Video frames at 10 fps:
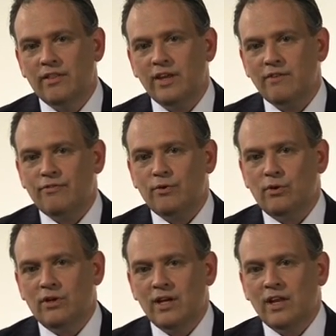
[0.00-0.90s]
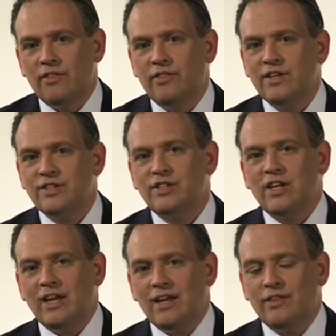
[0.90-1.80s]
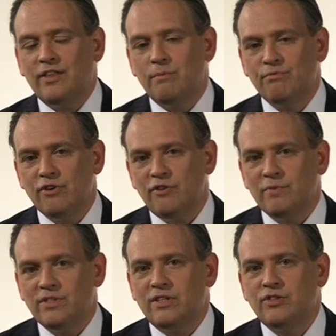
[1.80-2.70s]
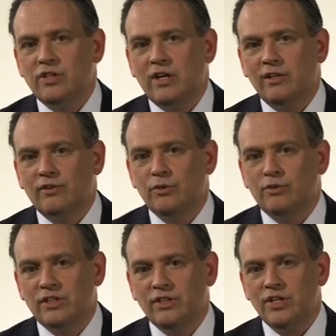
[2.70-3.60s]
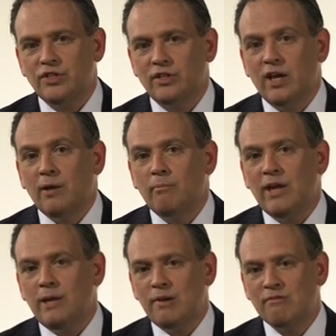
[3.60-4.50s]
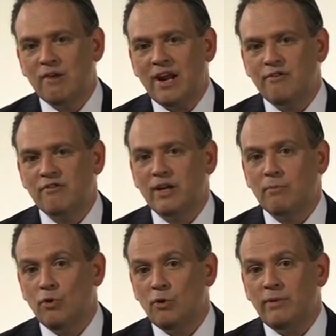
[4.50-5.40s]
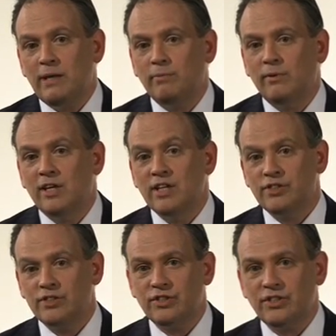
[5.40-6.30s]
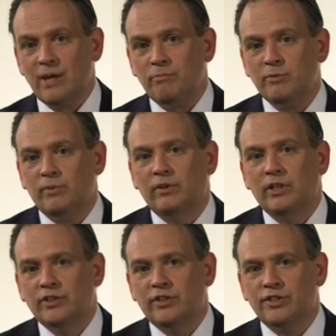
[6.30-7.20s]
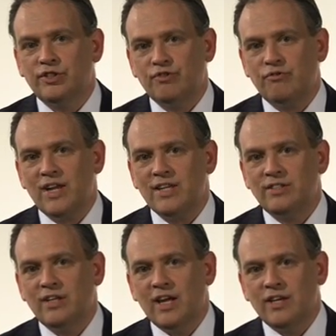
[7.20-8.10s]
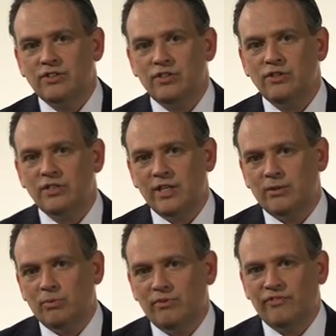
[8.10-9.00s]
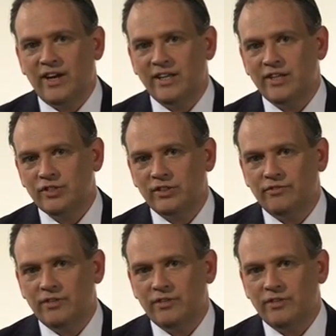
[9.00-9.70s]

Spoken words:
Therefore, the improvements in childhood condition may be rendering more people susceptible to the stress associated with the financial